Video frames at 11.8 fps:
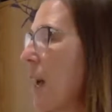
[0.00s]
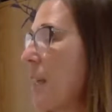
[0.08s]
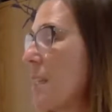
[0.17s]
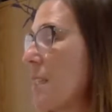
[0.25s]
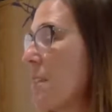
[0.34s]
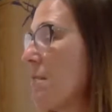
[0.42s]

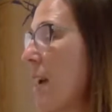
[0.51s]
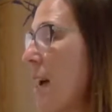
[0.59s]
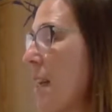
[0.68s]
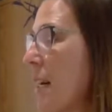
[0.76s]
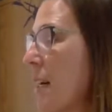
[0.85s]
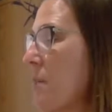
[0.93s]
And a
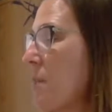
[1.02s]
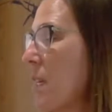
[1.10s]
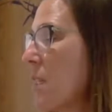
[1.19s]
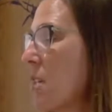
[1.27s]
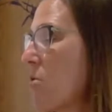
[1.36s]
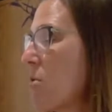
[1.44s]
savanna
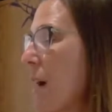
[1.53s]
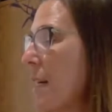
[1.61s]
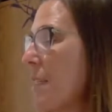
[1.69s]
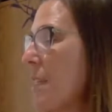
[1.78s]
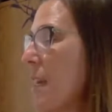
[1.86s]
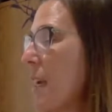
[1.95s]
is a
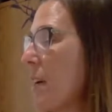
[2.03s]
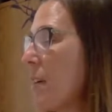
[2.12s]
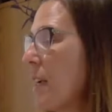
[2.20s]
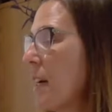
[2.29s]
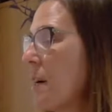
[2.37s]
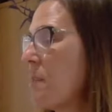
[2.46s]
grassy
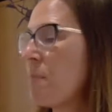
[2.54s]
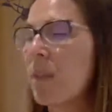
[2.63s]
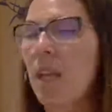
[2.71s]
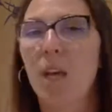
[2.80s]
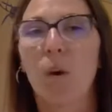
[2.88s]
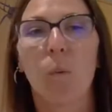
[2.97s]
area
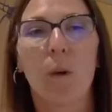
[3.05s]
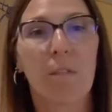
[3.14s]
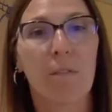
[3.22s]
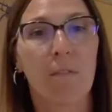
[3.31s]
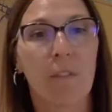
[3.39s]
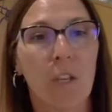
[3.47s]

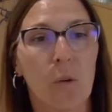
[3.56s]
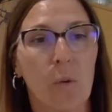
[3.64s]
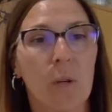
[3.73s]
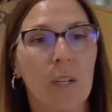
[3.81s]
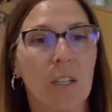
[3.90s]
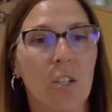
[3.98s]
with
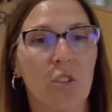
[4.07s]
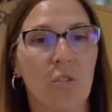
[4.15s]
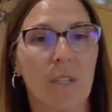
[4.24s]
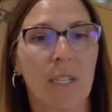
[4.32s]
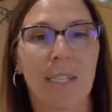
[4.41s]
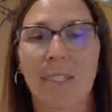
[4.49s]
few
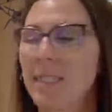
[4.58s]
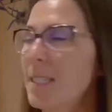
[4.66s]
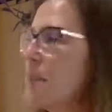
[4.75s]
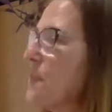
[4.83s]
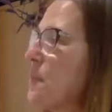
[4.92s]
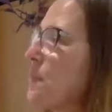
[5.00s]

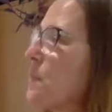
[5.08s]
trees.